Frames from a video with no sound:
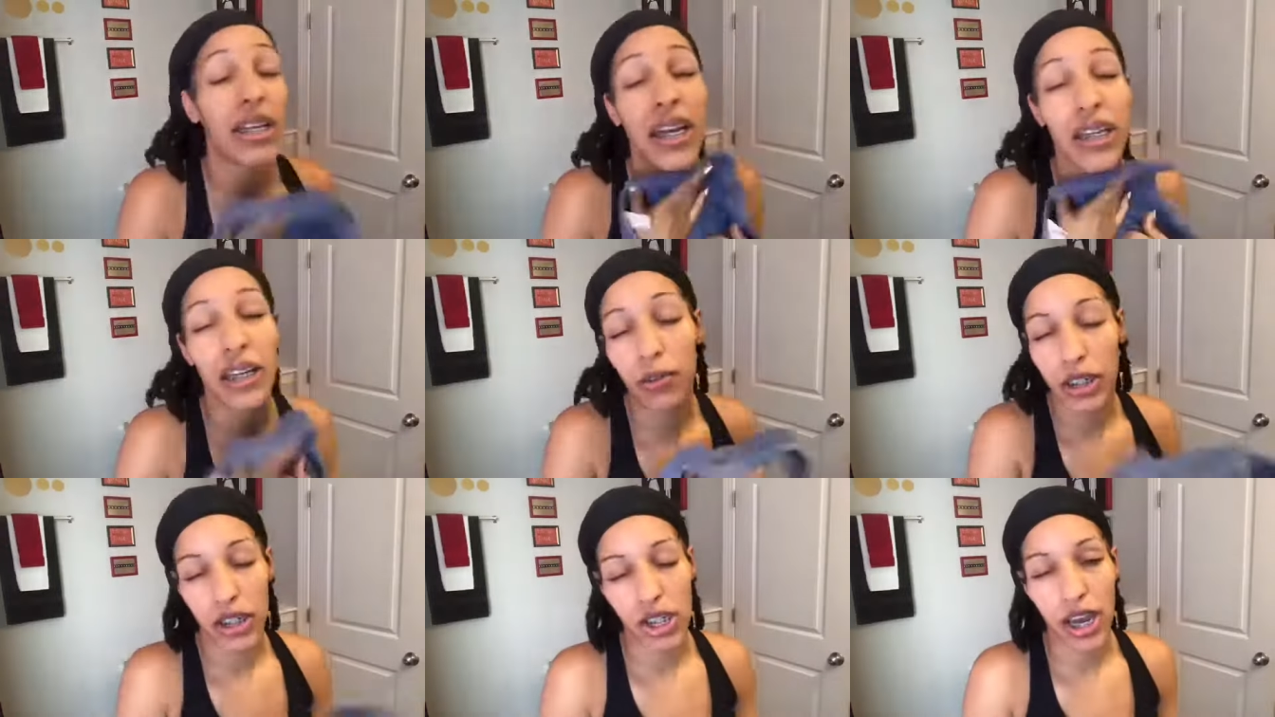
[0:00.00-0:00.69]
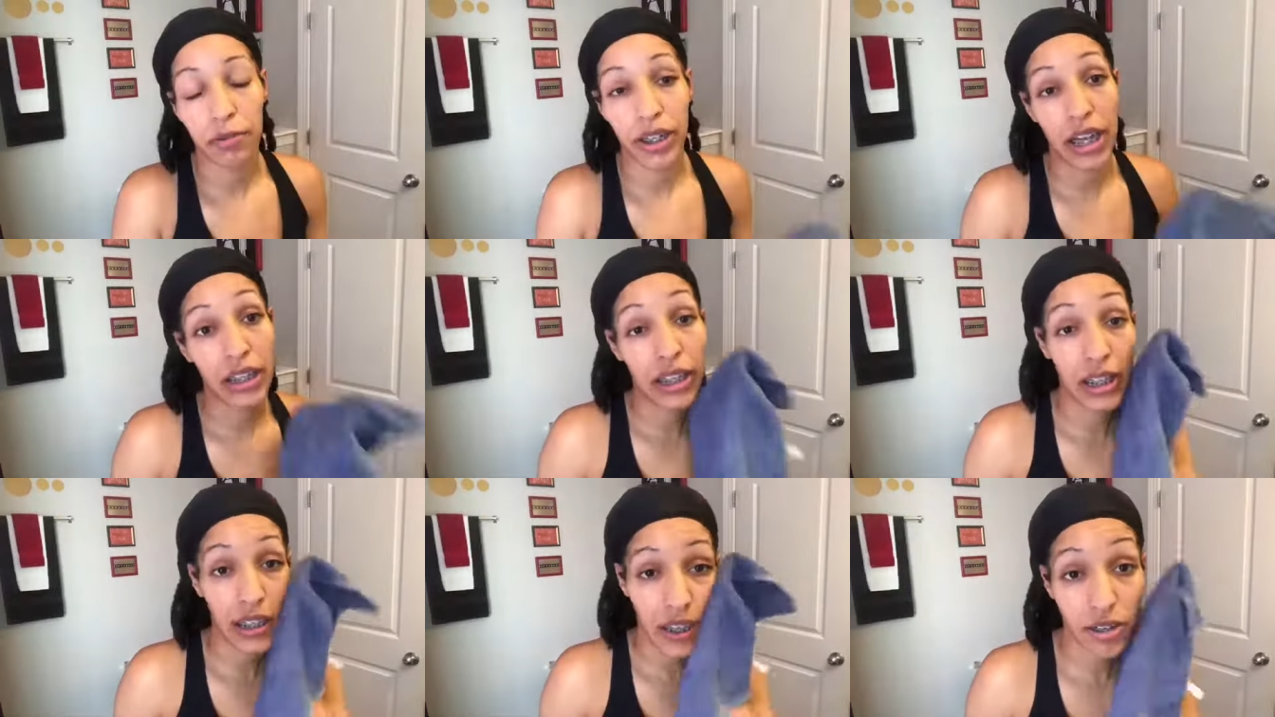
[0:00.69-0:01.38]
night, I do it in the shower and I let
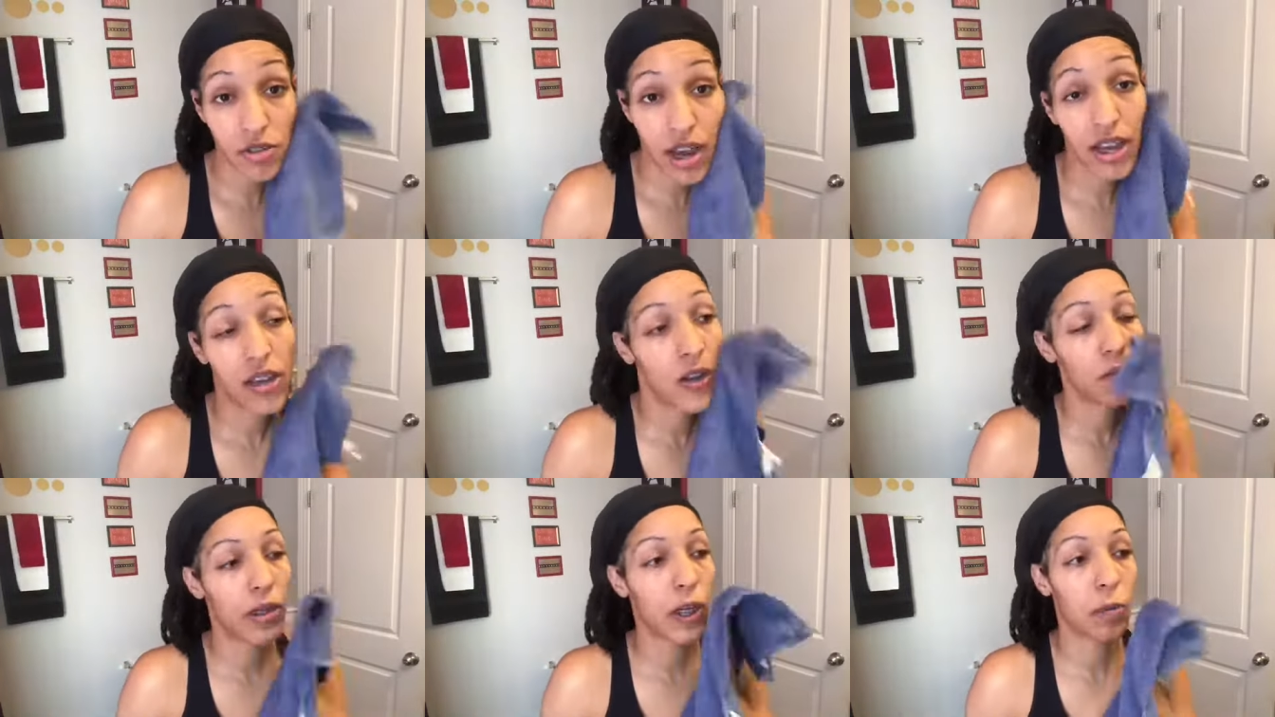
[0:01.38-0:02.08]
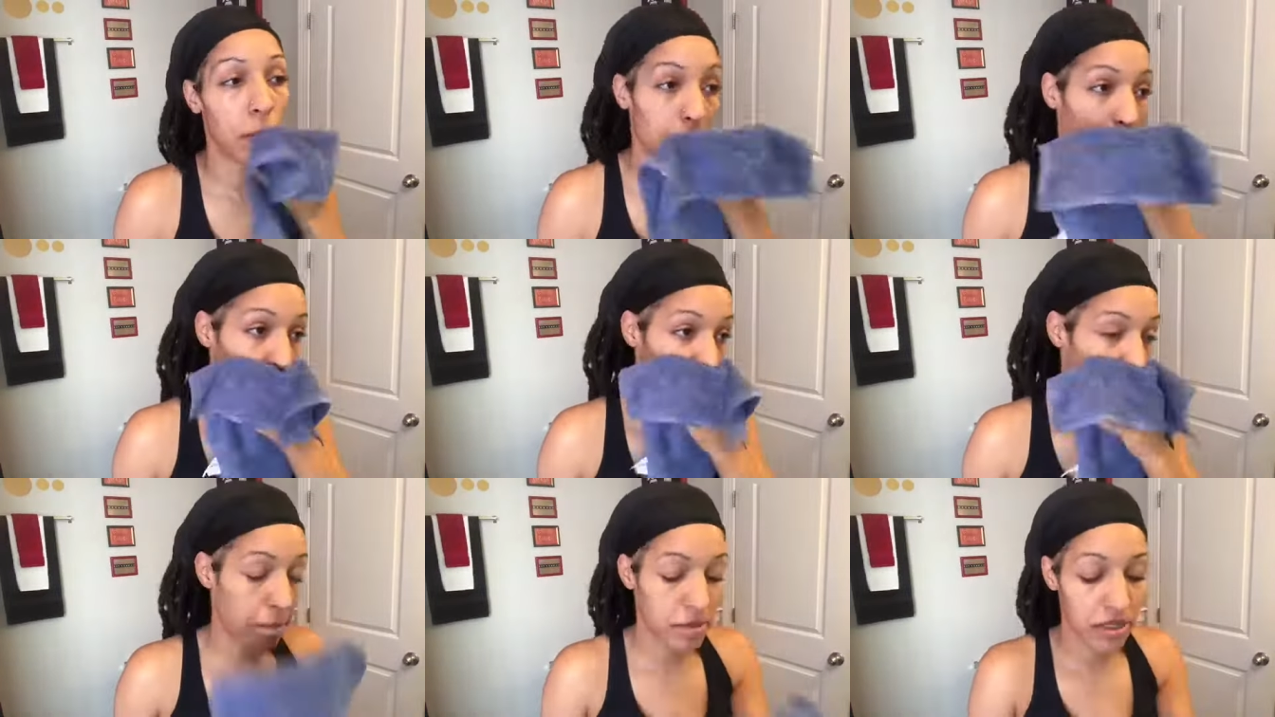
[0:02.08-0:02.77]
it air dry. But in the mornings,
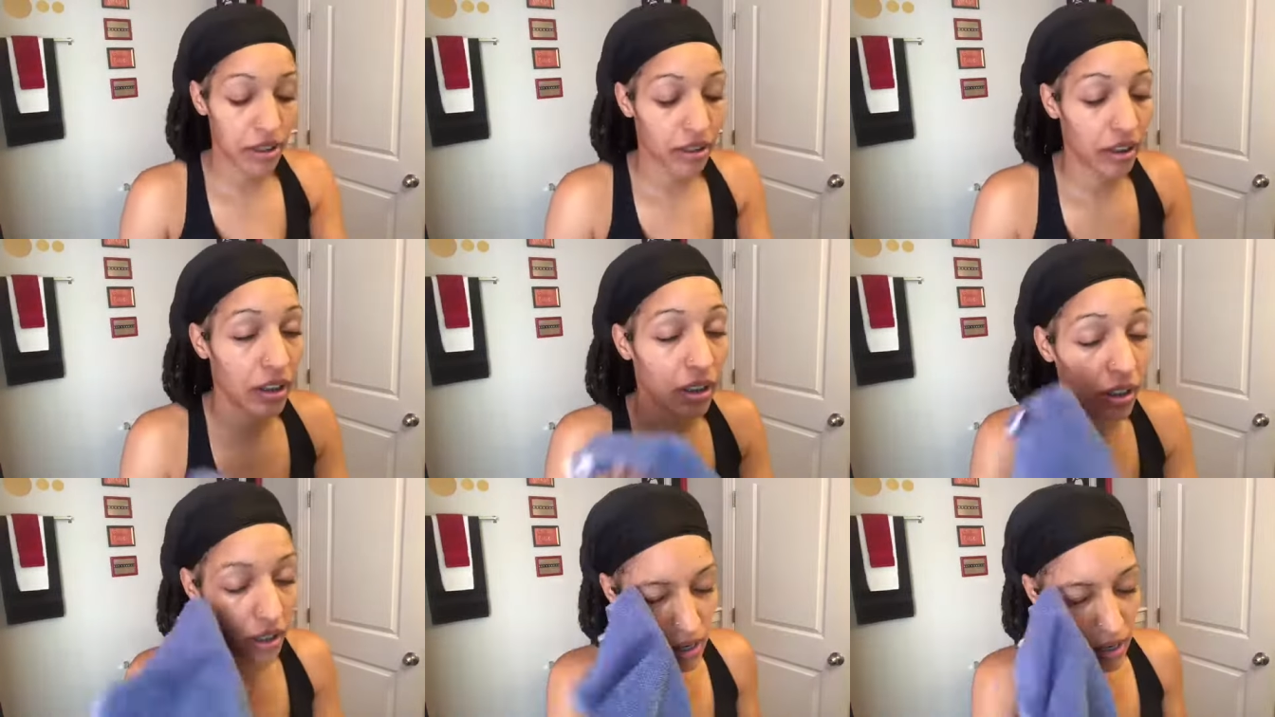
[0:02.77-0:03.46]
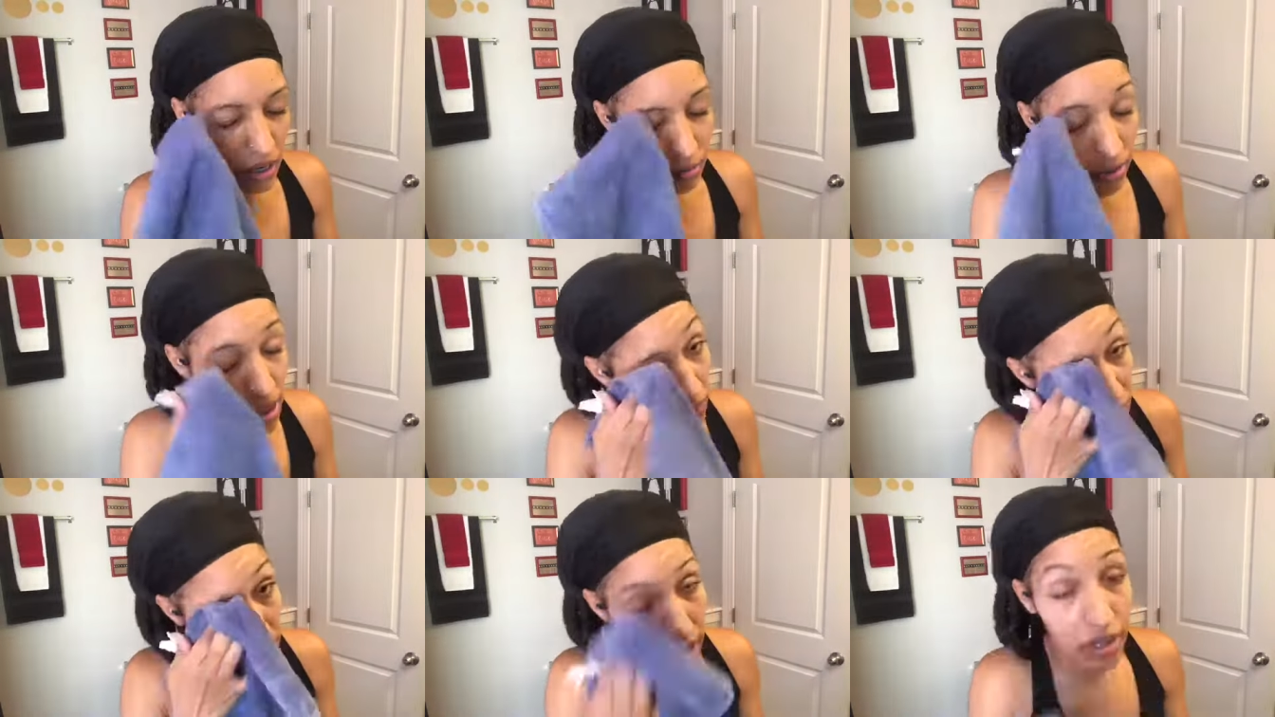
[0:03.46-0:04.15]
I'm typically pressing
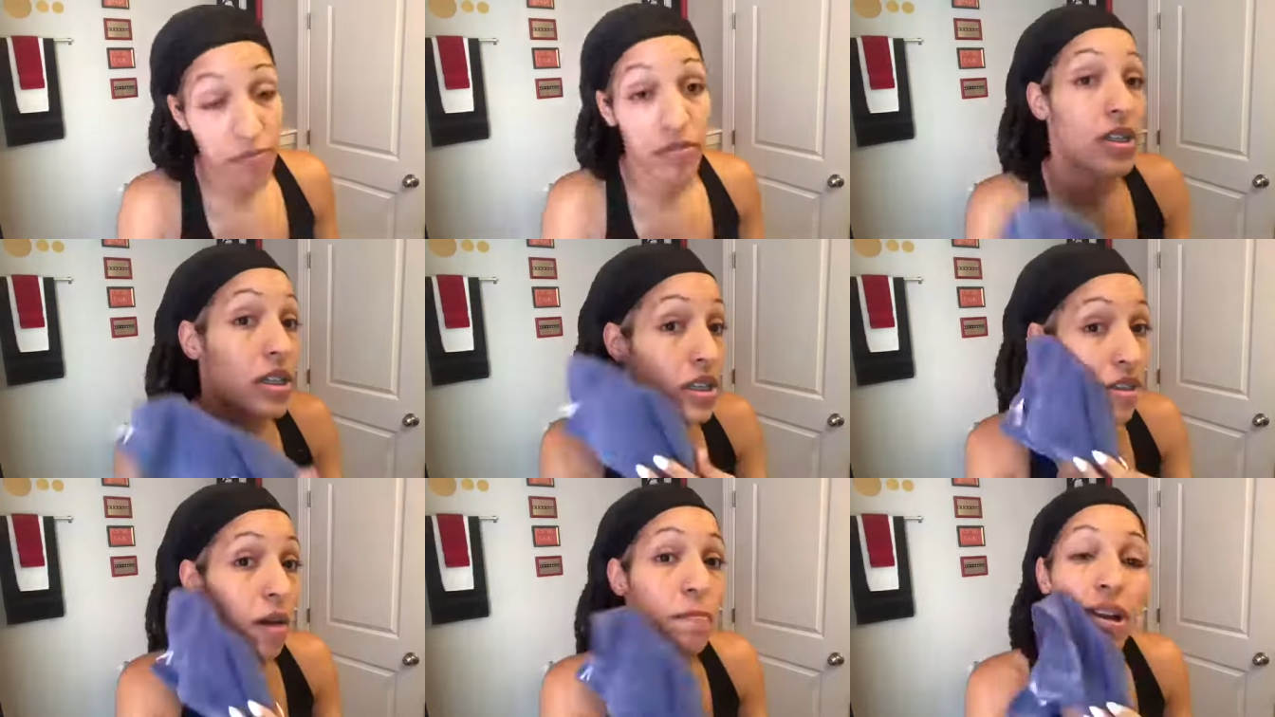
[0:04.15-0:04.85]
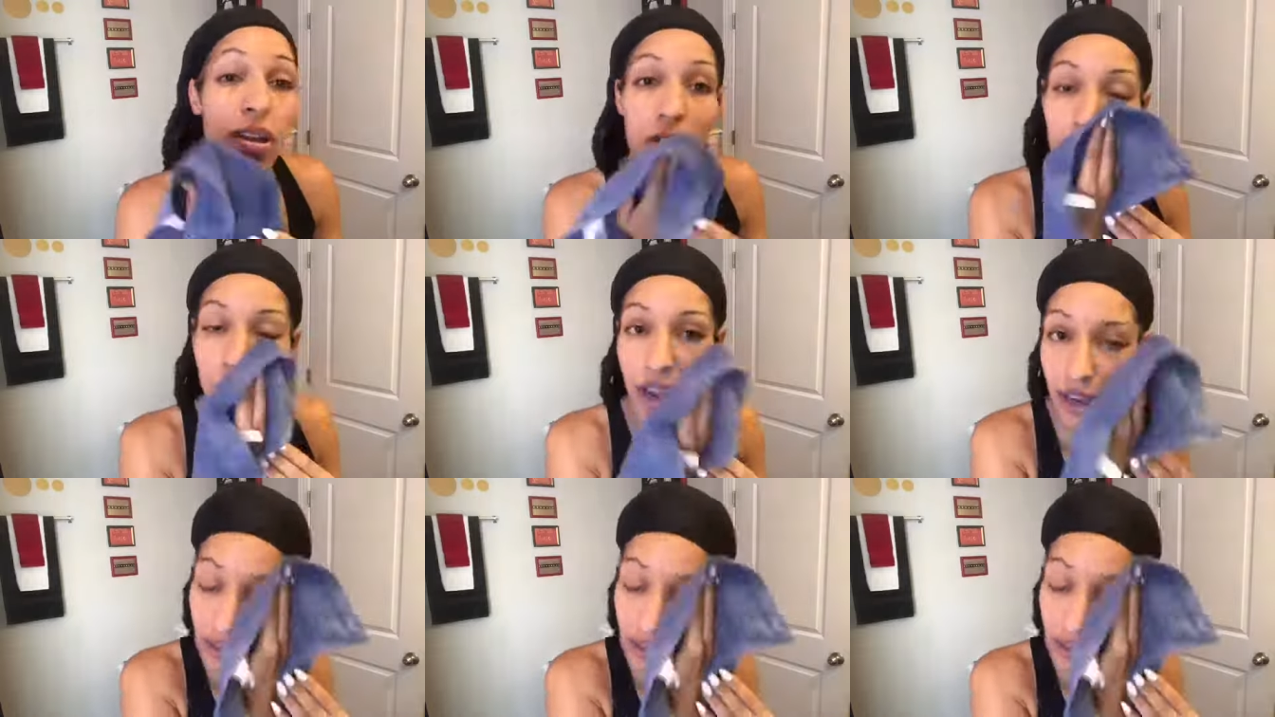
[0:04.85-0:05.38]
for time, so I pat dry